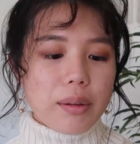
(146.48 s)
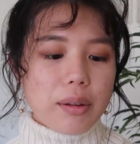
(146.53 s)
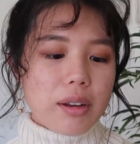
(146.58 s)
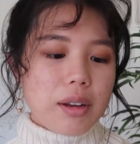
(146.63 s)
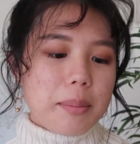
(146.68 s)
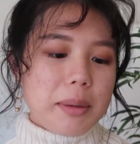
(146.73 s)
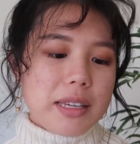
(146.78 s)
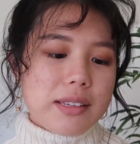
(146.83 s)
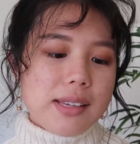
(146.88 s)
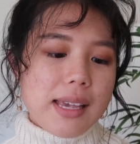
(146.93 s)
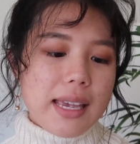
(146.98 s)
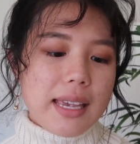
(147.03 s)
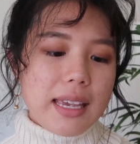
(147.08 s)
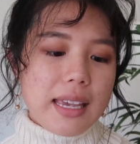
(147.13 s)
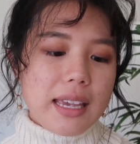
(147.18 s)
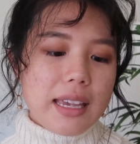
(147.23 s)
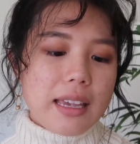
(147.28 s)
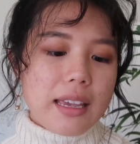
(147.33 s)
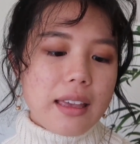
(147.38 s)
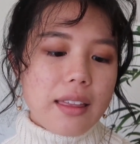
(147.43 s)
I'm going to be
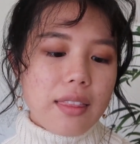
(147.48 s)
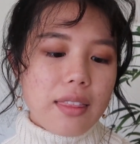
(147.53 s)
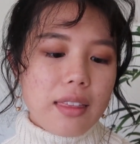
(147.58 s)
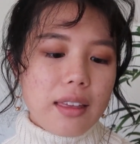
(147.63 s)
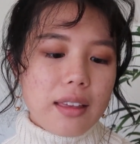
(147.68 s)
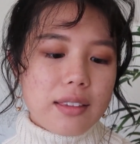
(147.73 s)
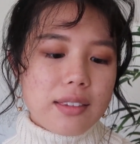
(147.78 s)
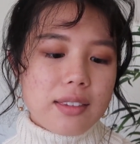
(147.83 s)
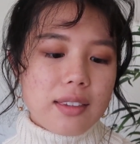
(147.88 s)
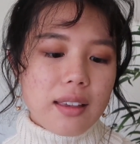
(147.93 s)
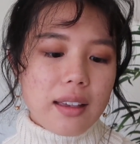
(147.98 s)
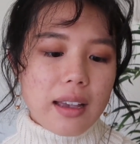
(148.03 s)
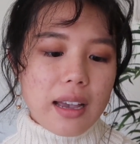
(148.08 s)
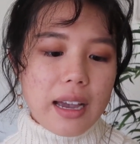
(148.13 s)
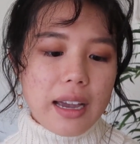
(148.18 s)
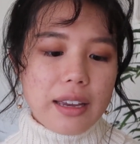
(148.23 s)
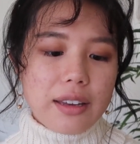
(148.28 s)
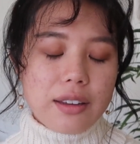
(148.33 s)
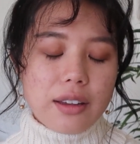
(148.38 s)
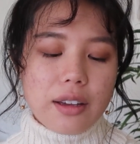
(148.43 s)
taking this
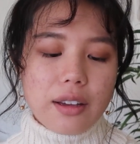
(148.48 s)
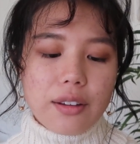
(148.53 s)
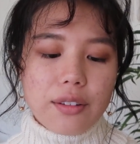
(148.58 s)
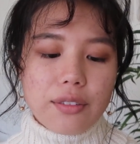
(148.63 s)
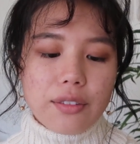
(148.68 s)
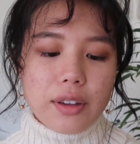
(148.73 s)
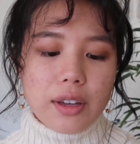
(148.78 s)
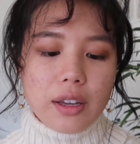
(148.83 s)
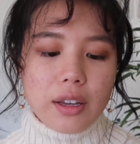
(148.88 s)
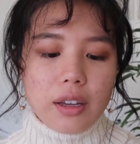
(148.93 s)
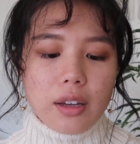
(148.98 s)
kind of